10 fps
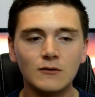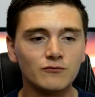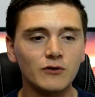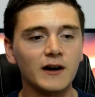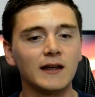
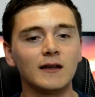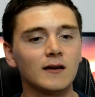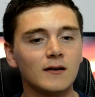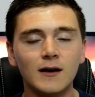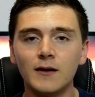running,
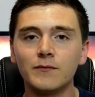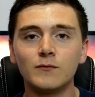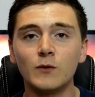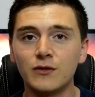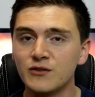
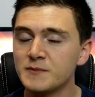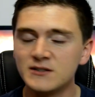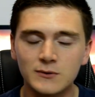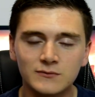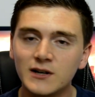with,
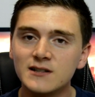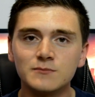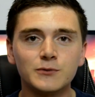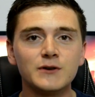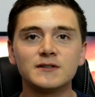especially with the
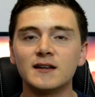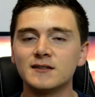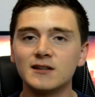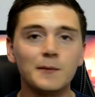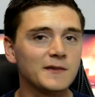Ryzen
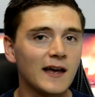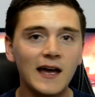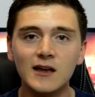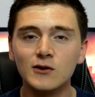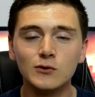processors, up to
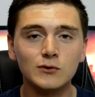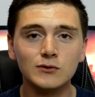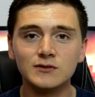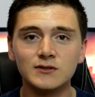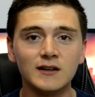8
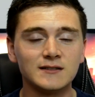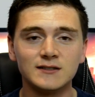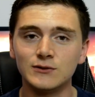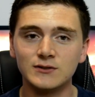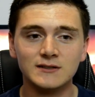cores as
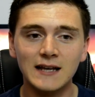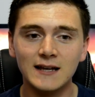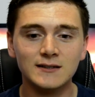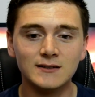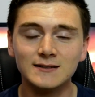your
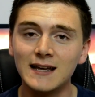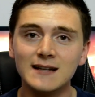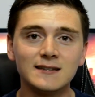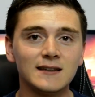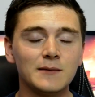standard
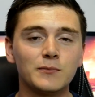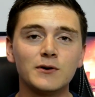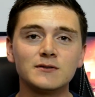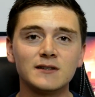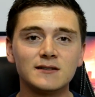day-to-day
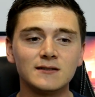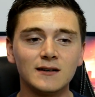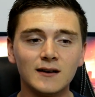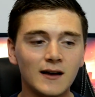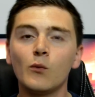processor.
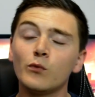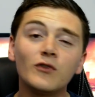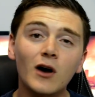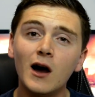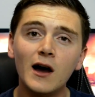We've
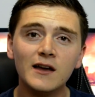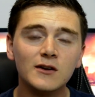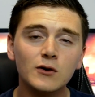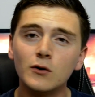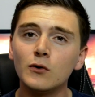got high
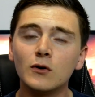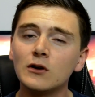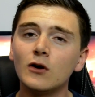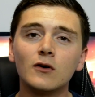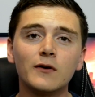core
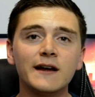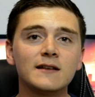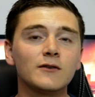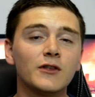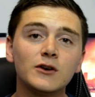clock rates
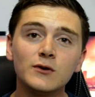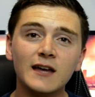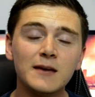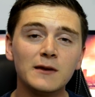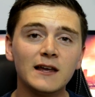on the new
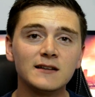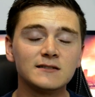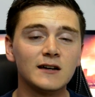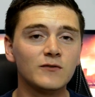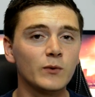Kaby Lake
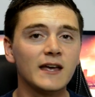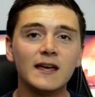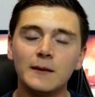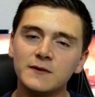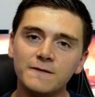stuff. We're hitting
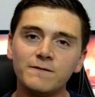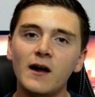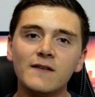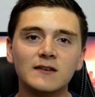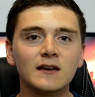up to
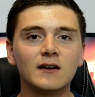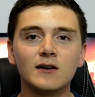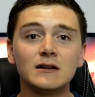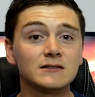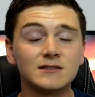5 GHz
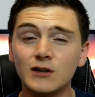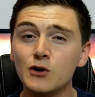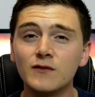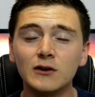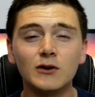as
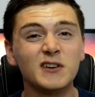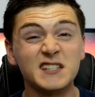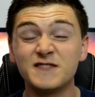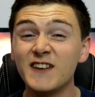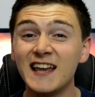overclock.
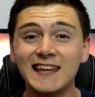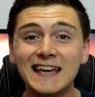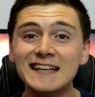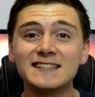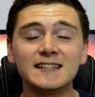It's fairly
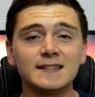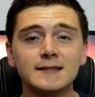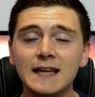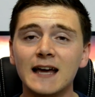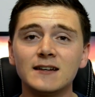easy and
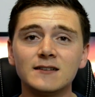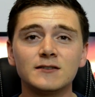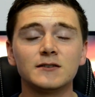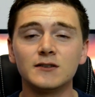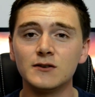standard
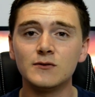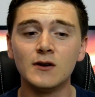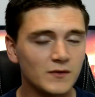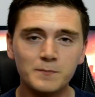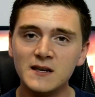to do.
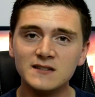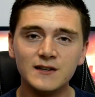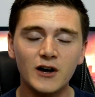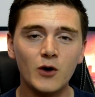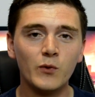PC
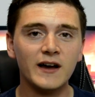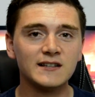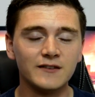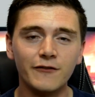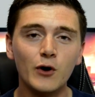hardware has
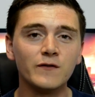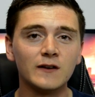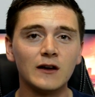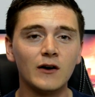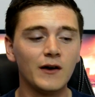evolved a
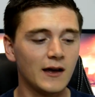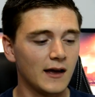lot,